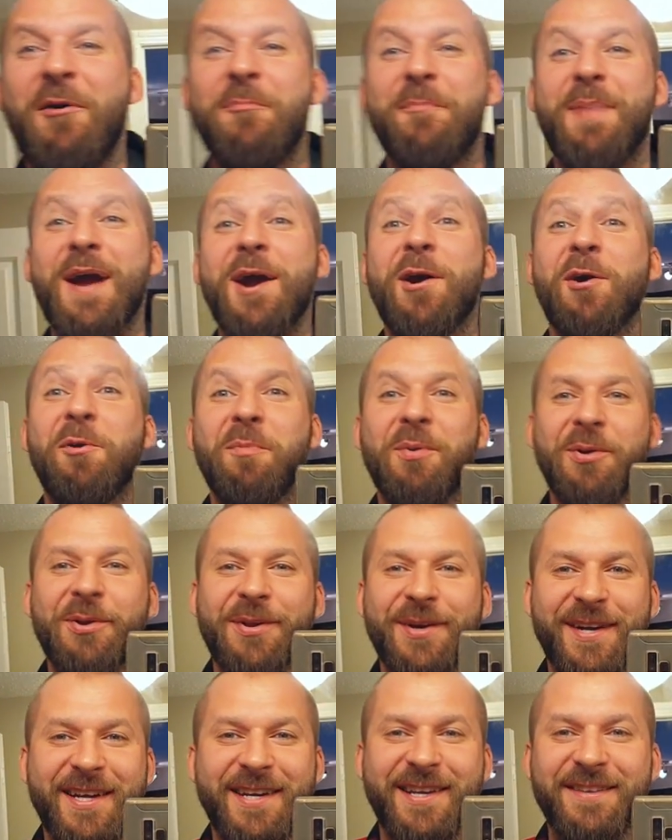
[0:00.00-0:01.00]
bearable
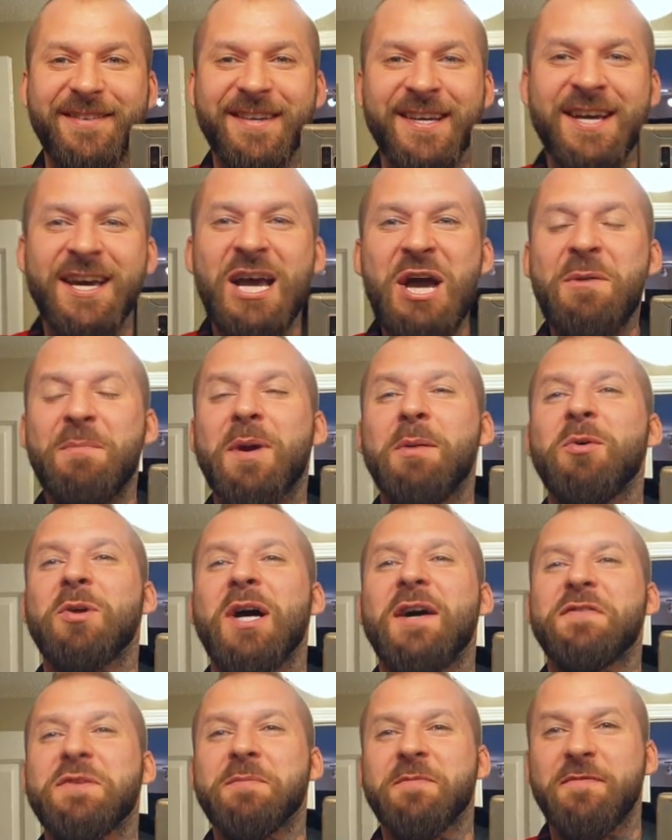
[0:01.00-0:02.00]
it is. Maybe we'll
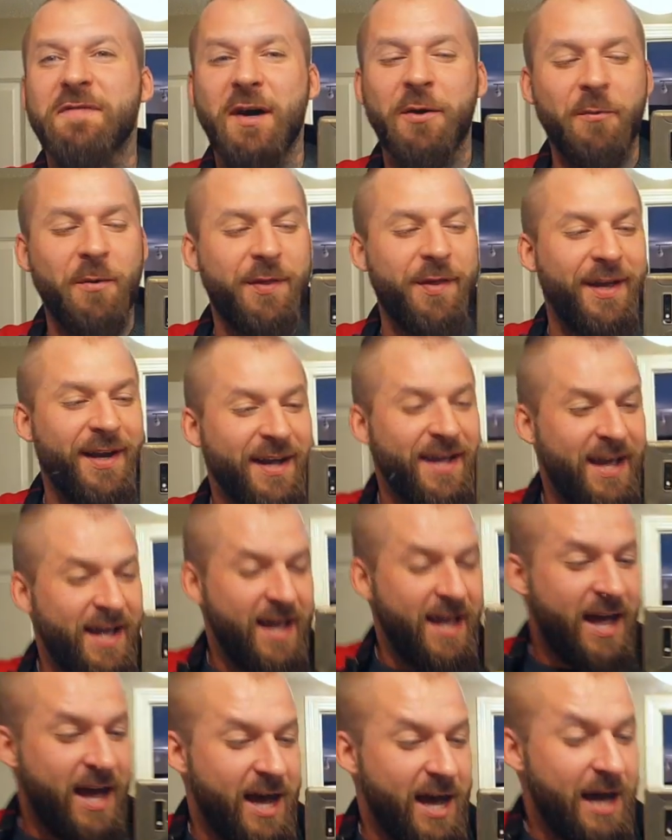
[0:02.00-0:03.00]
have some fun with it.
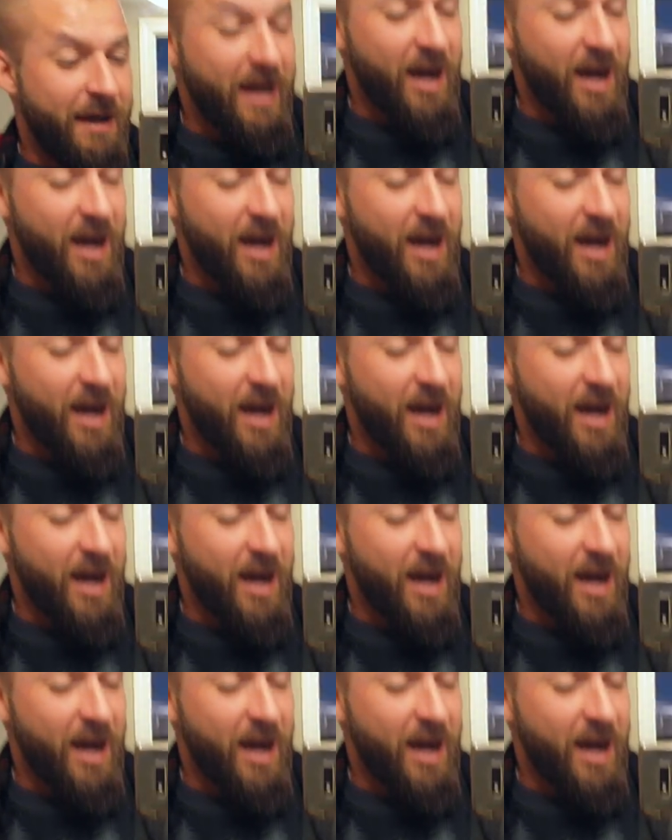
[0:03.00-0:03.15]
Uh,